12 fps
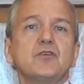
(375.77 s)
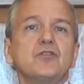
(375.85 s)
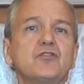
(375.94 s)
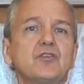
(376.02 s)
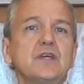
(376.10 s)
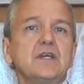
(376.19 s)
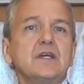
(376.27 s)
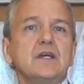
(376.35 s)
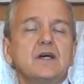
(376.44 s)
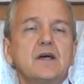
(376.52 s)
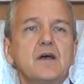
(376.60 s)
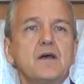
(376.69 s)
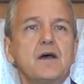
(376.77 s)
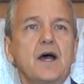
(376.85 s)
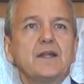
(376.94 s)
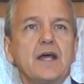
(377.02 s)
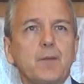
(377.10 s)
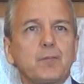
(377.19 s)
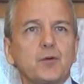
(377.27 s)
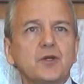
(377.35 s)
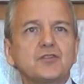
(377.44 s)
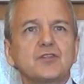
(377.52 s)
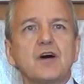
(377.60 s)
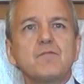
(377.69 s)
to see an
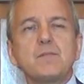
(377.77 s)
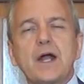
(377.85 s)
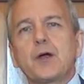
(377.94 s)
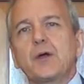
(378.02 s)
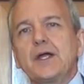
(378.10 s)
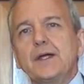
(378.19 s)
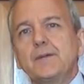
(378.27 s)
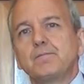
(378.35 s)
apparition of Mary.